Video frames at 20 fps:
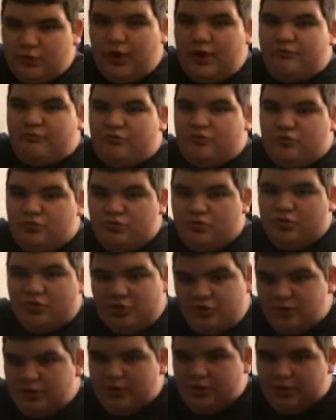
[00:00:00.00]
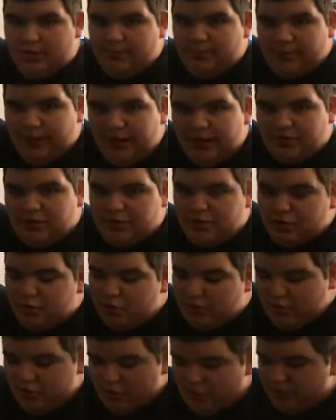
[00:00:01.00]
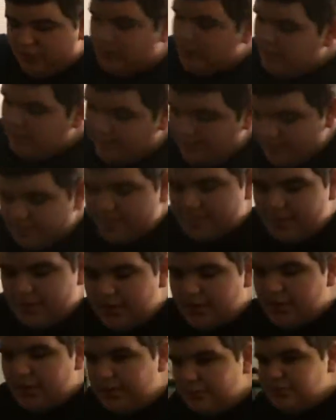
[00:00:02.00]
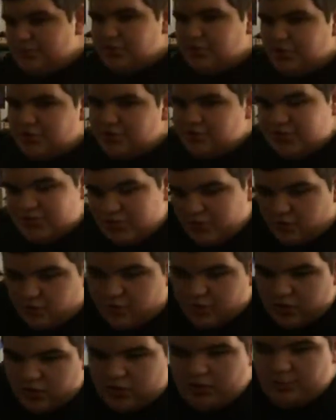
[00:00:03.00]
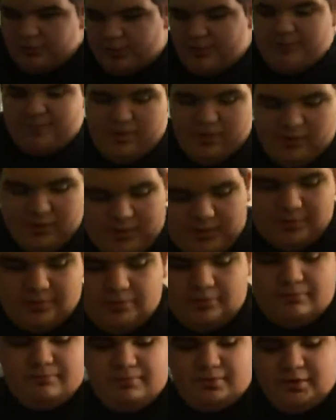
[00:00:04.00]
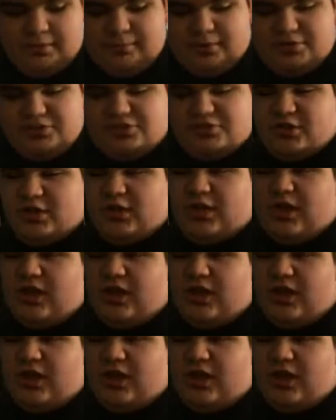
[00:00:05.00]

to have a new look when I come back, you know? Like, I am trying to still work on my belly, pretty much.